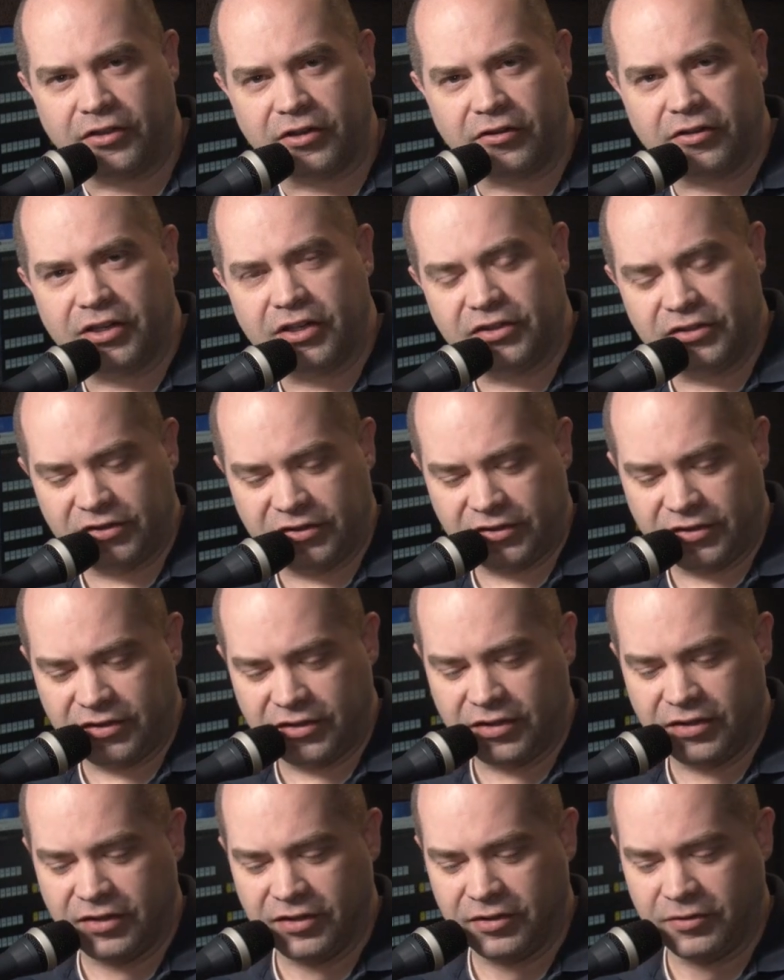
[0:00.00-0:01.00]
there
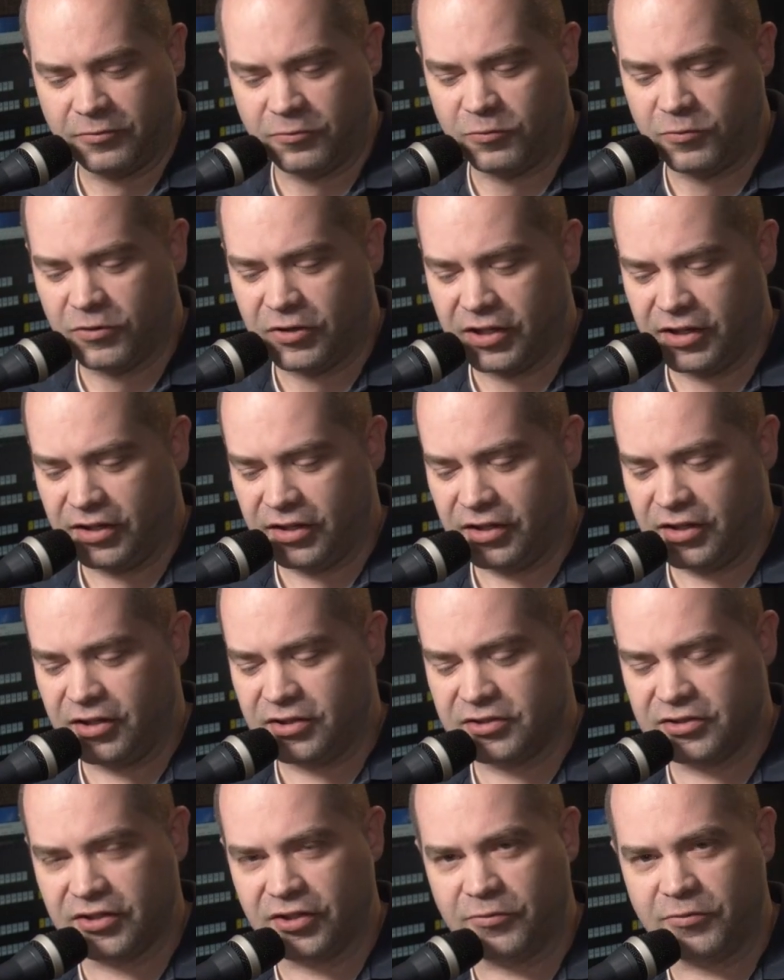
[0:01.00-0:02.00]
is one
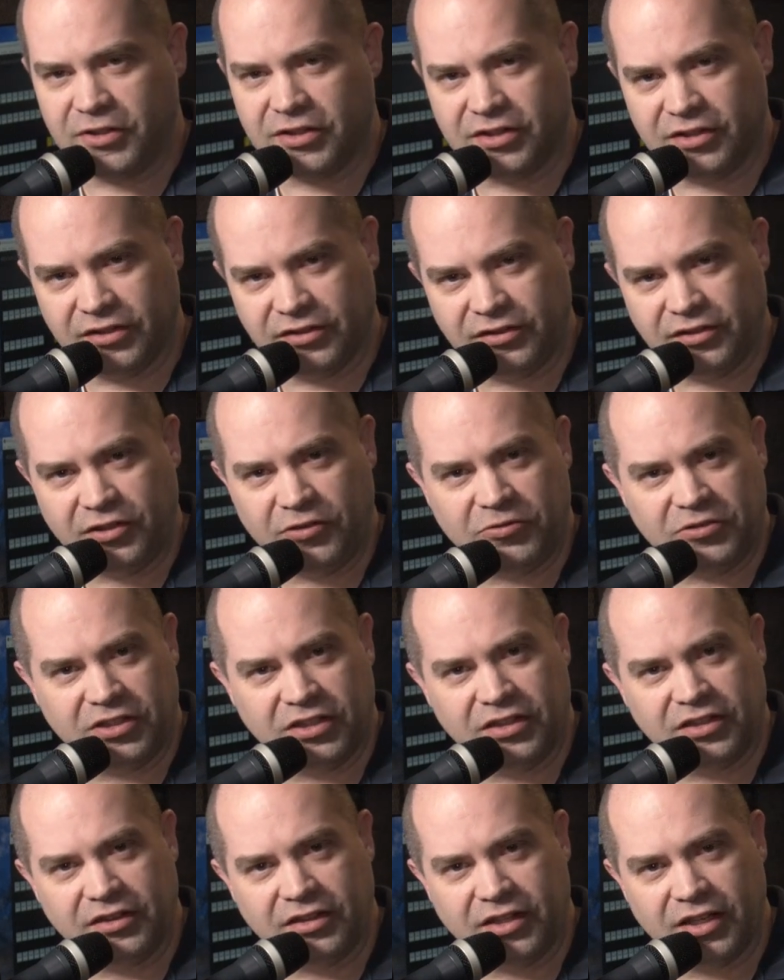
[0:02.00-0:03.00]
issue with this
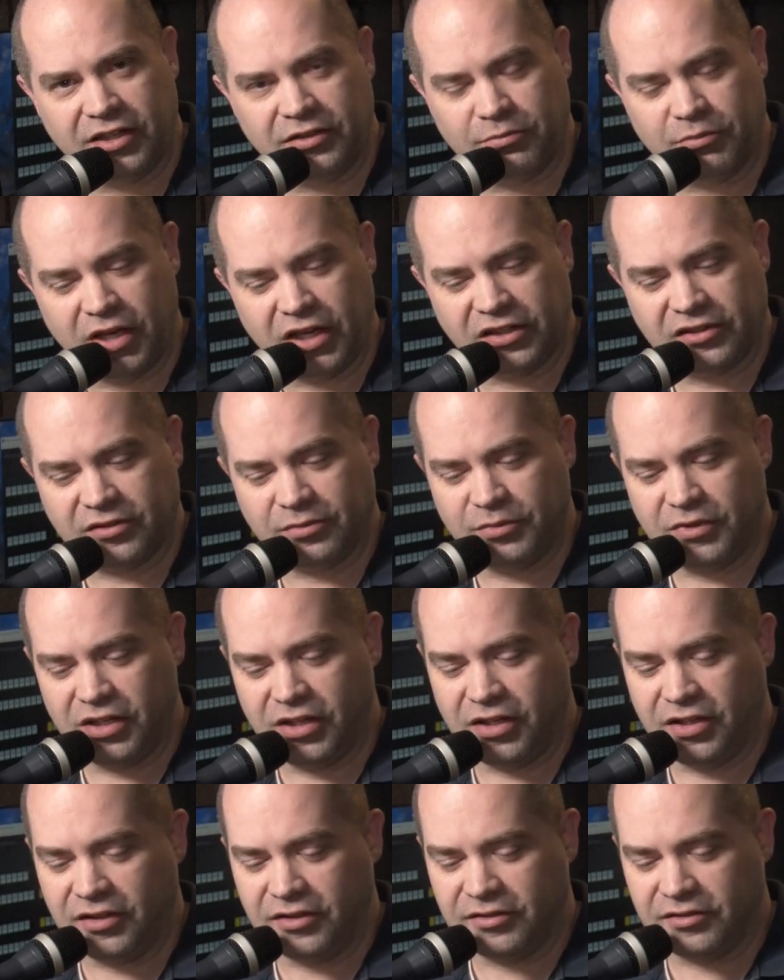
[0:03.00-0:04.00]
unit that makes
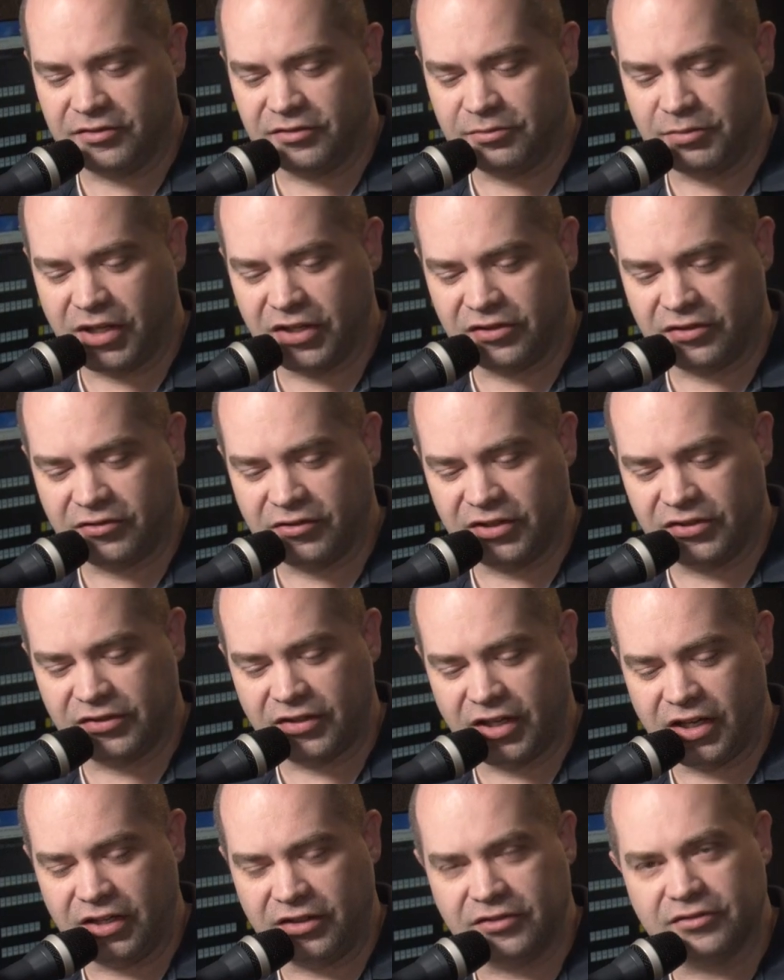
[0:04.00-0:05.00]
me basically
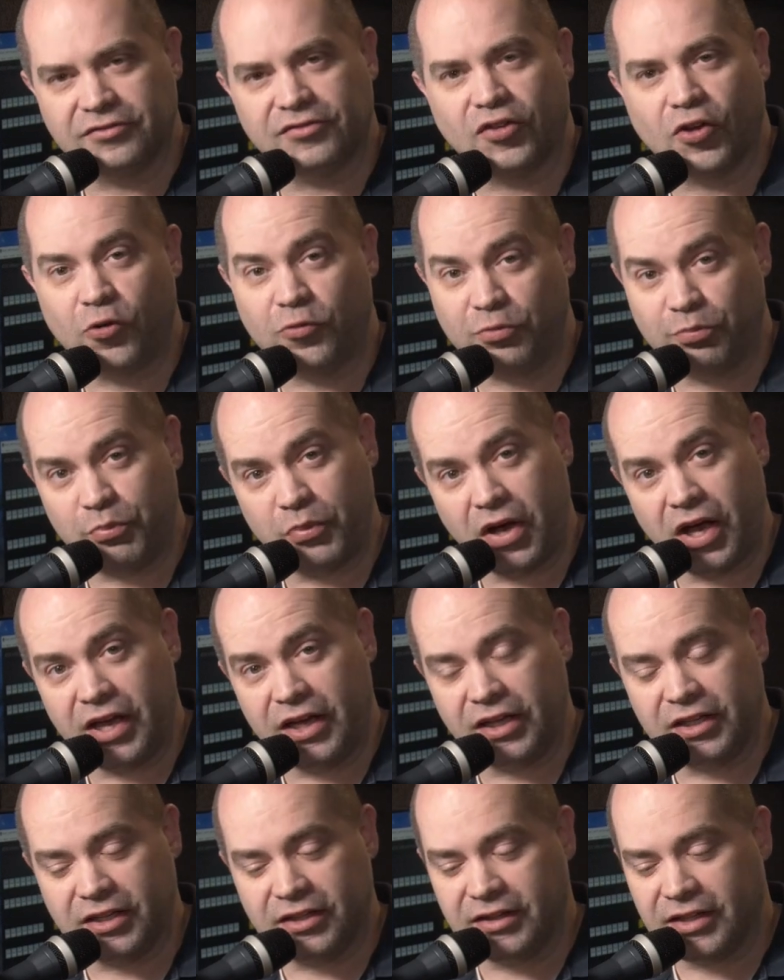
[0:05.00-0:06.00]
say don't buy
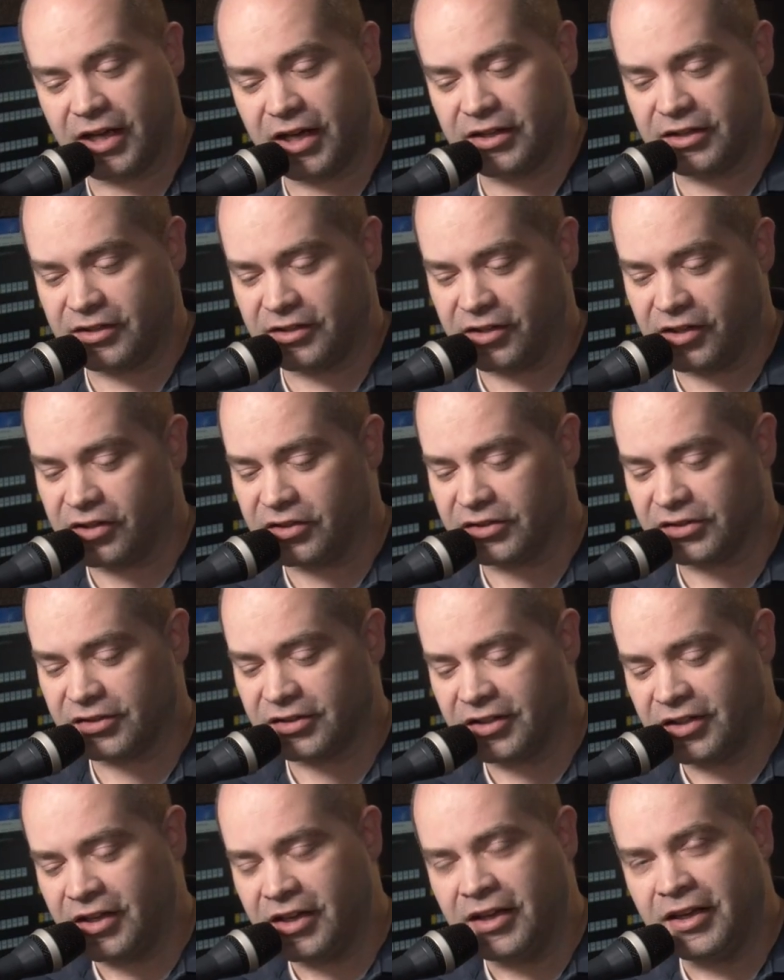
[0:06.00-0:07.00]
it, and that
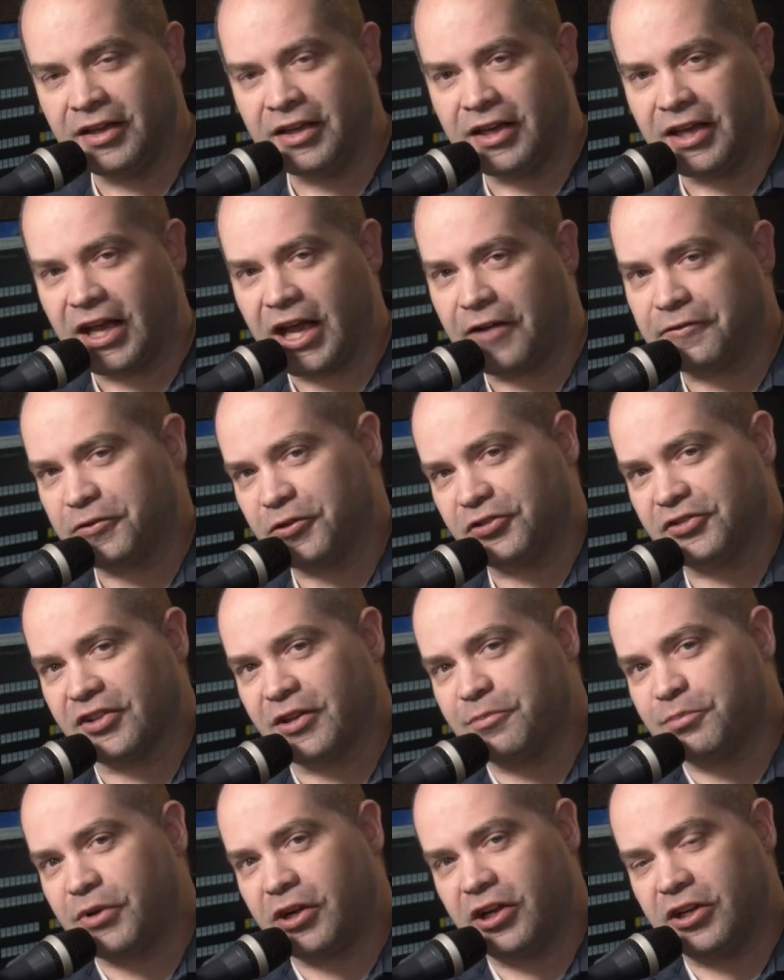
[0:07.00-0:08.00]
is after
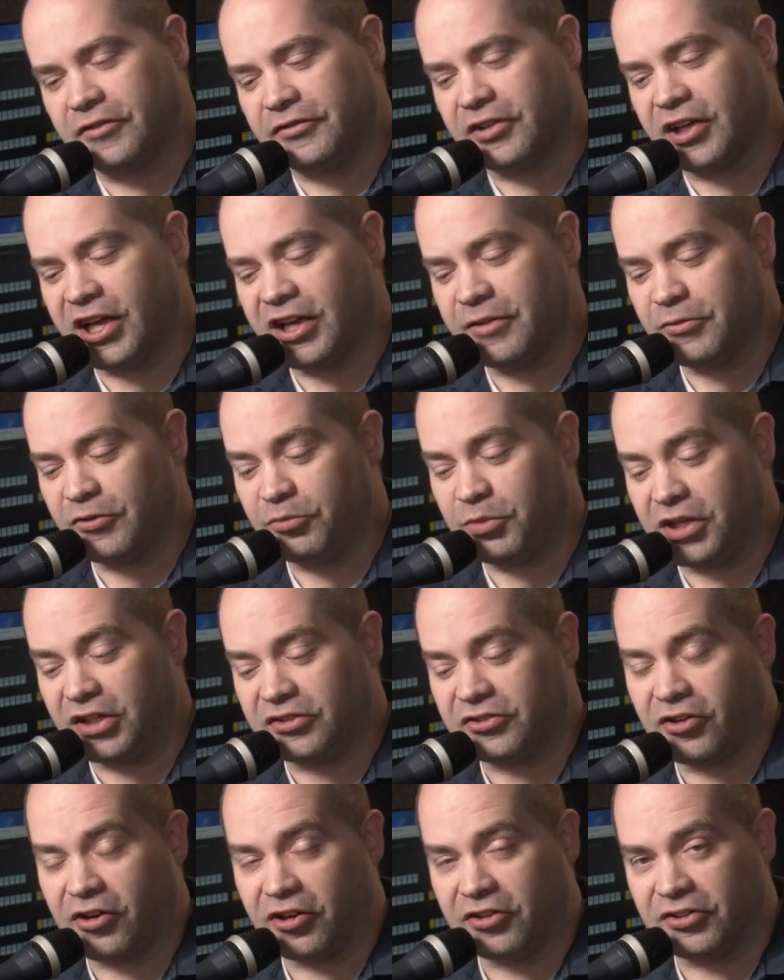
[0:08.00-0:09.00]
some period of time of
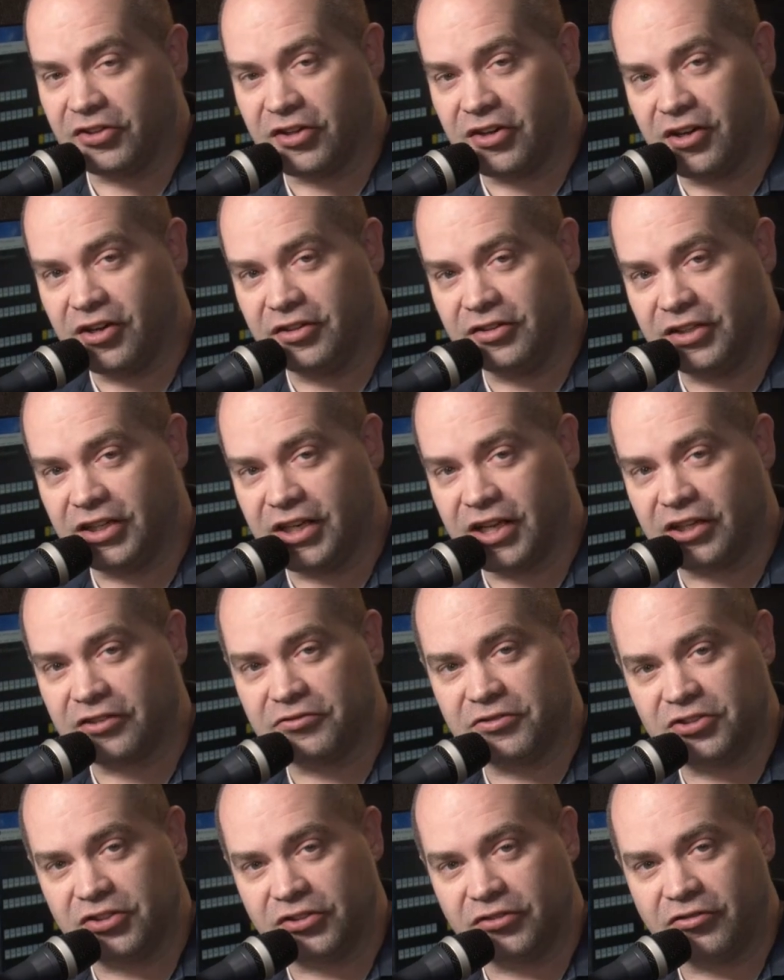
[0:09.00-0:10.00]
being turned on, it
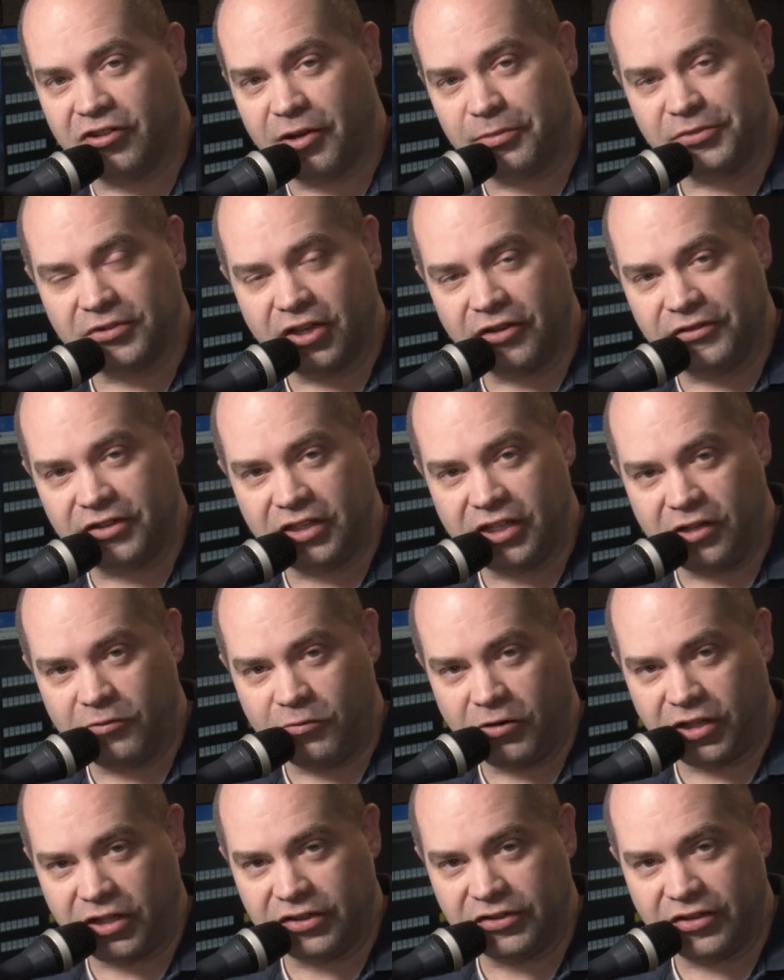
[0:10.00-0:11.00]
actually just drops off the
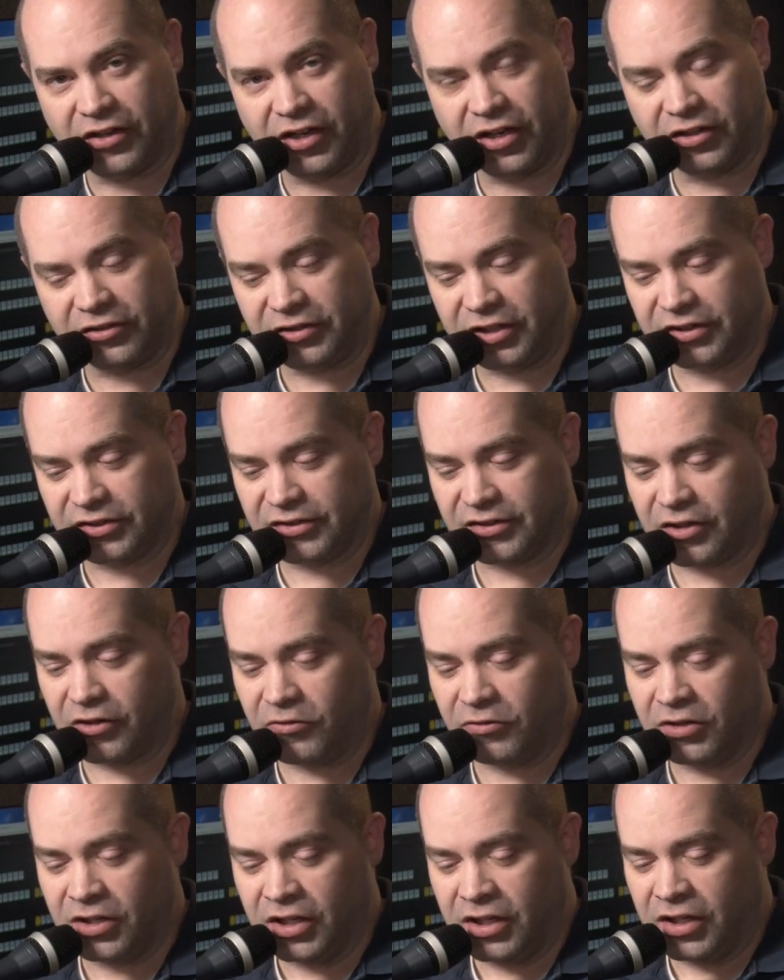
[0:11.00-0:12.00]
network entirely.
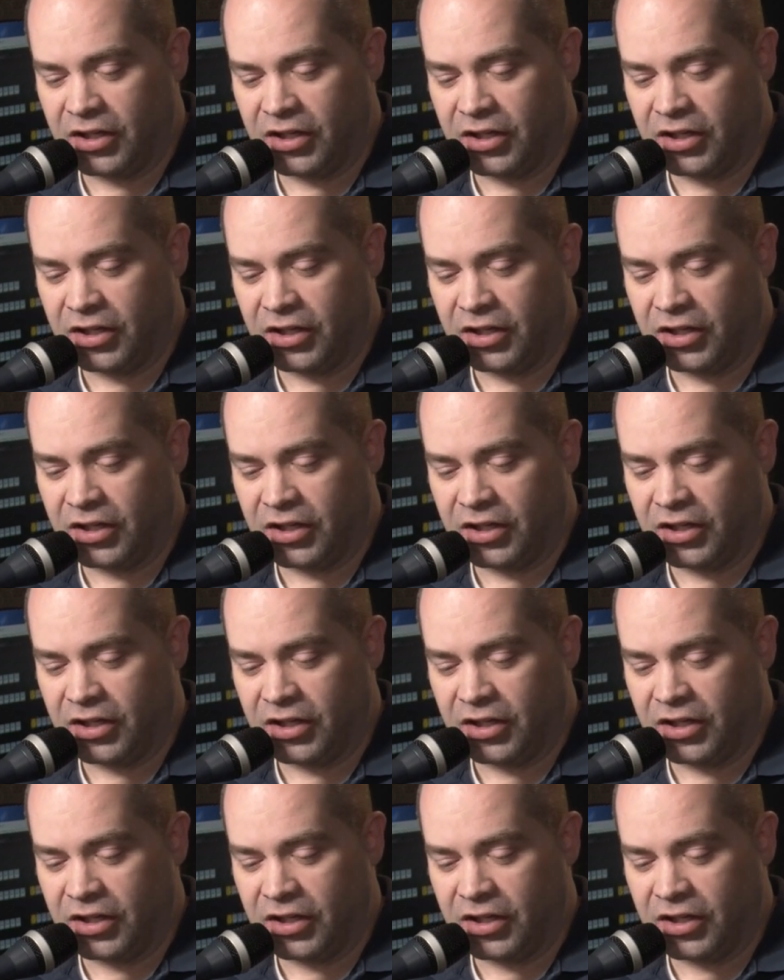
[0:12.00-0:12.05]
So